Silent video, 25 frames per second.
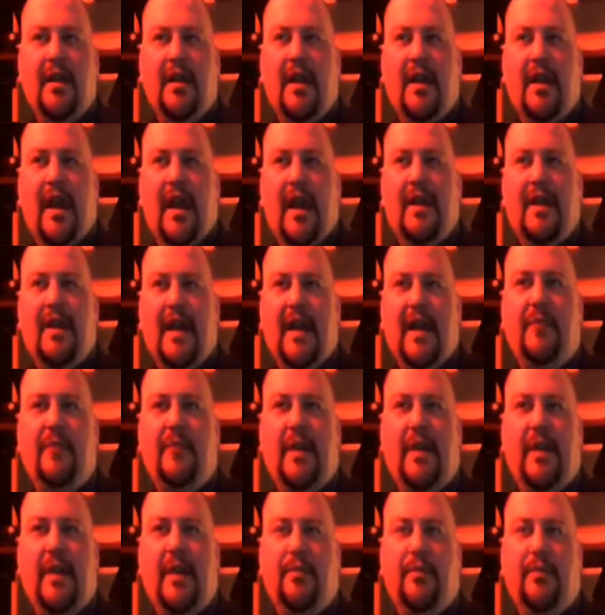And
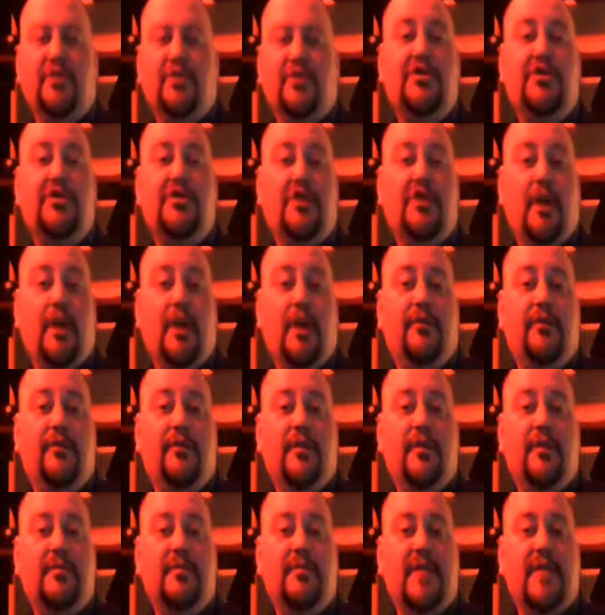yet people stood up for
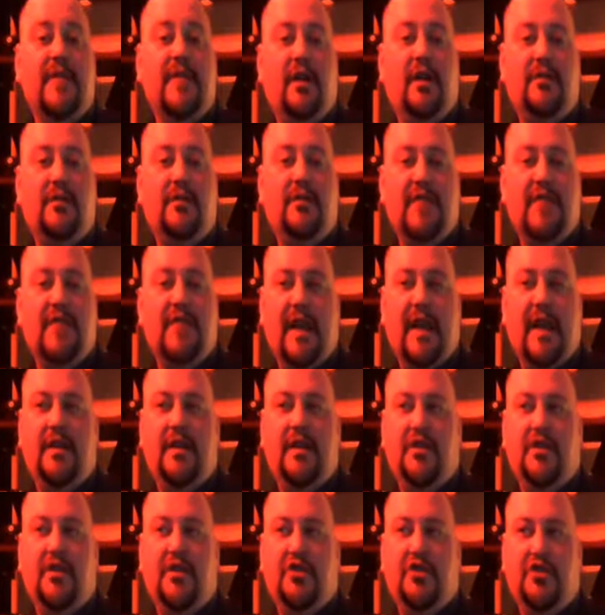themselves
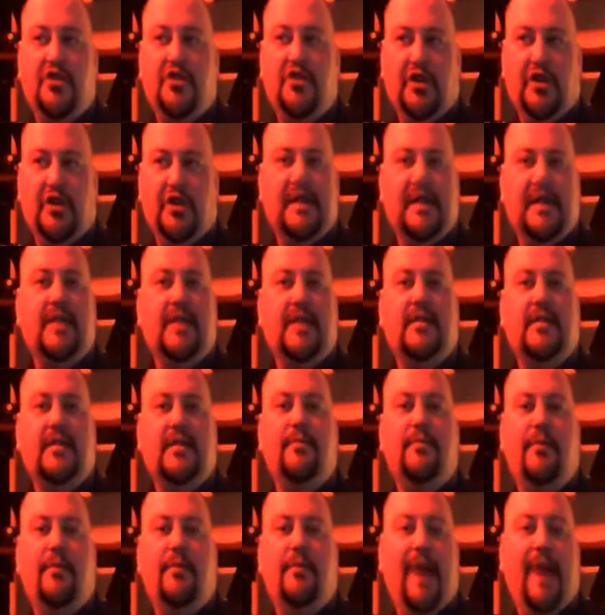and took that
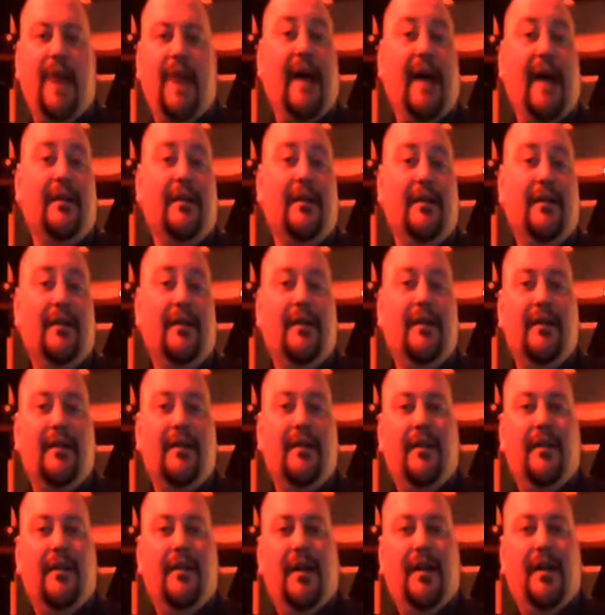symbol back
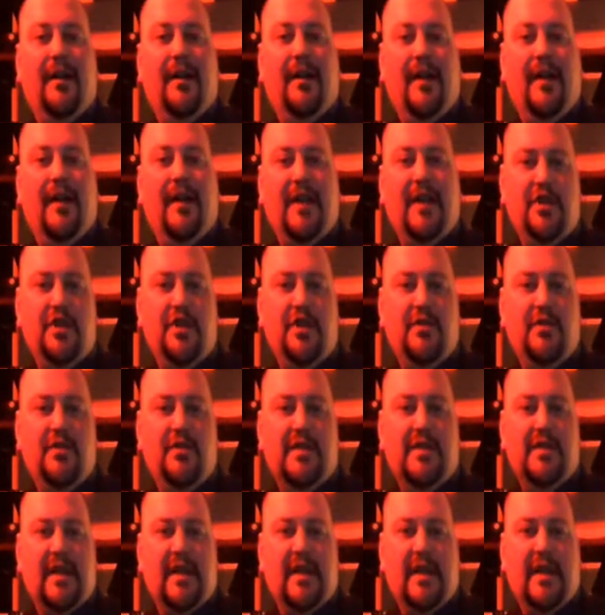and
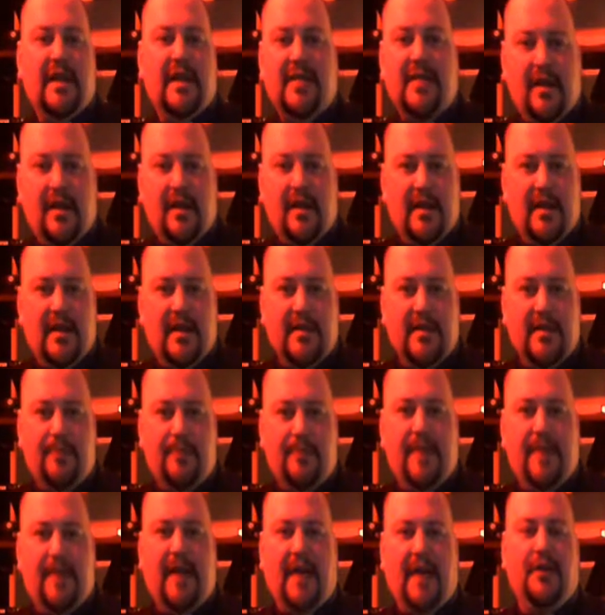used it as a
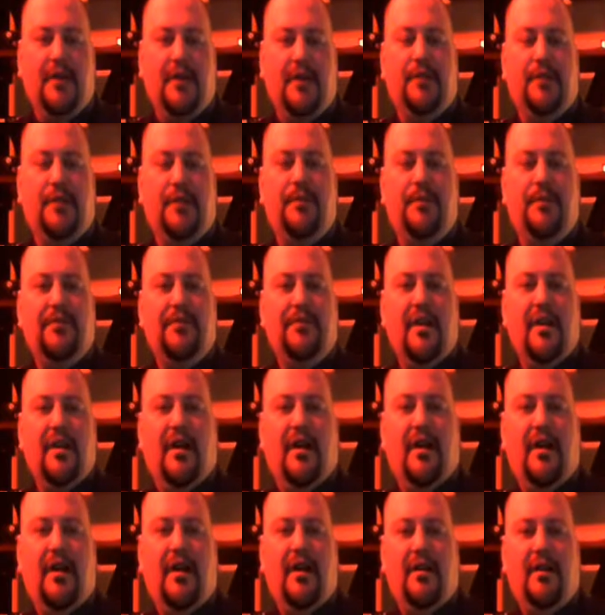banner
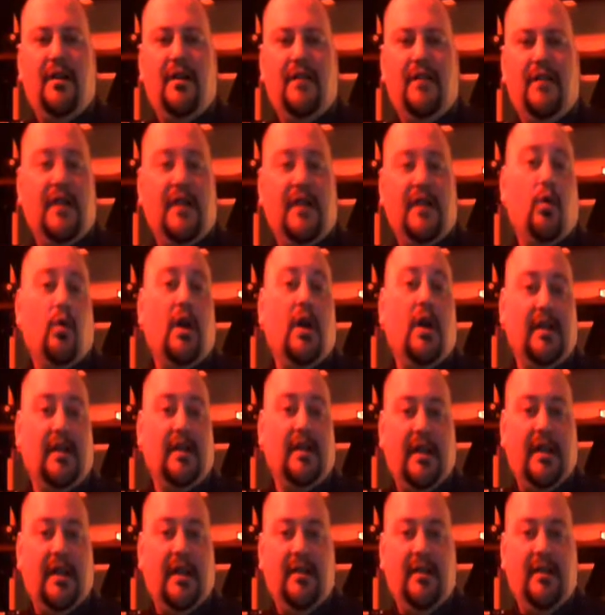of
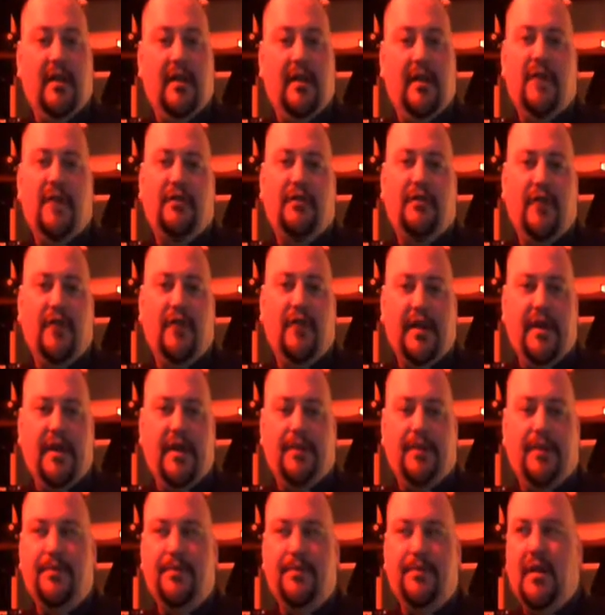equality and
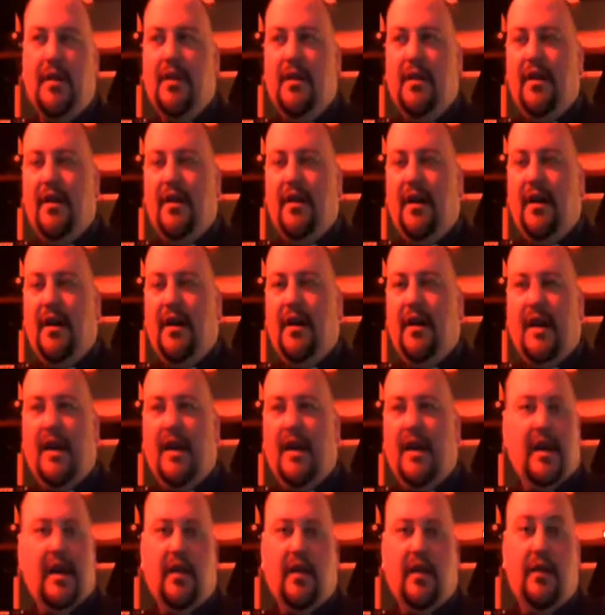freedom.
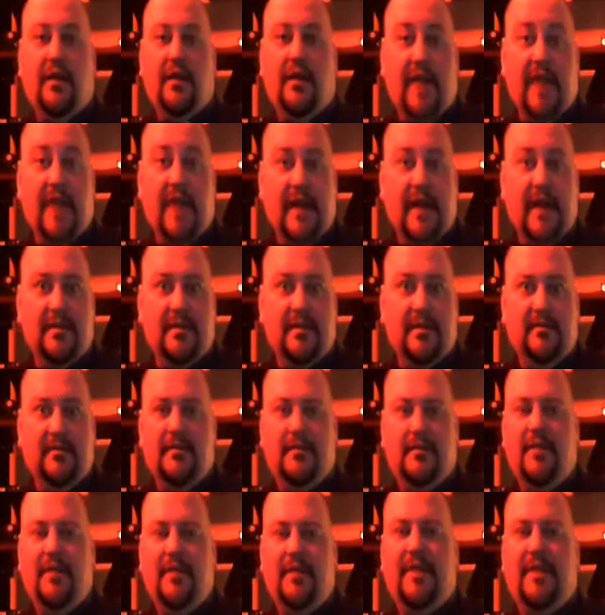And I love that
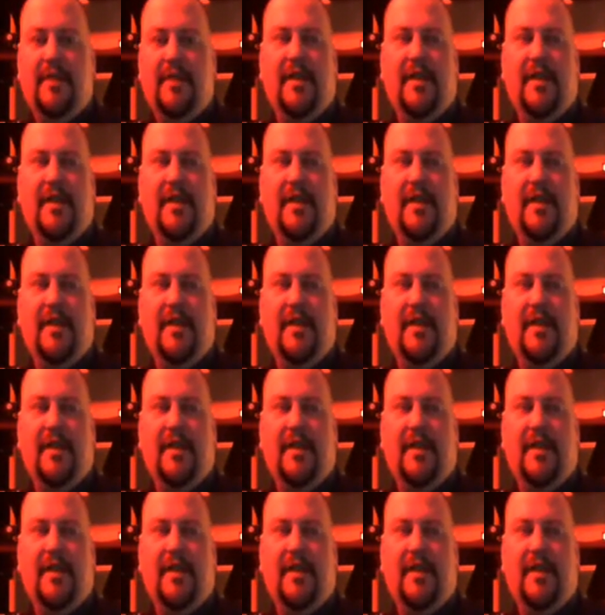about the